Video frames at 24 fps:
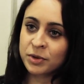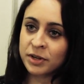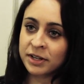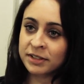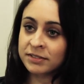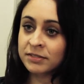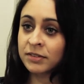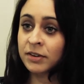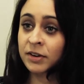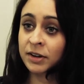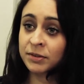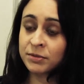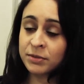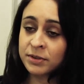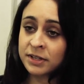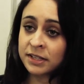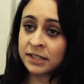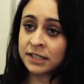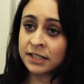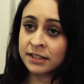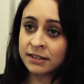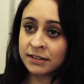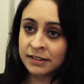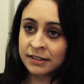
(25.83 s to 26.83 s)
what I
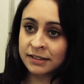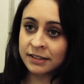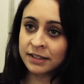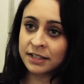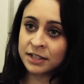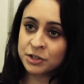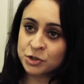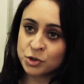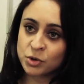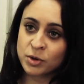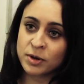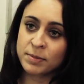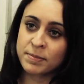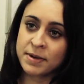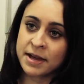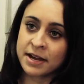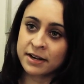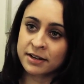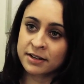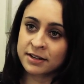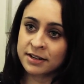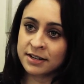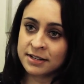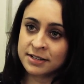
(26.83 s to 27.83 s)
really enjoy
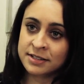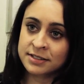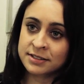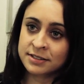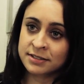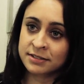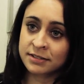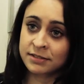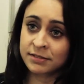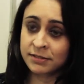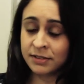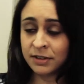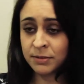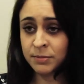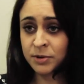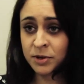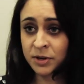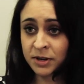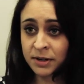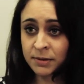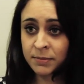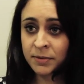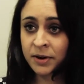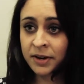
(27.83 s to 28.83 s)
about it is
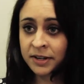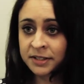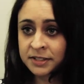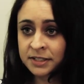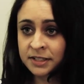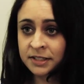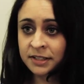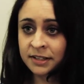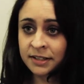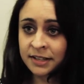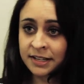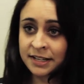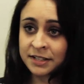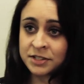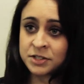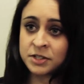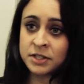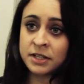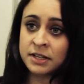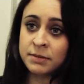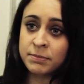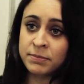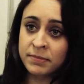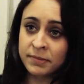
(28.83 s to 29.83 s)
community-minded, and it
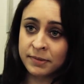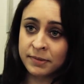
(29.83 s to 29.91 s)
actually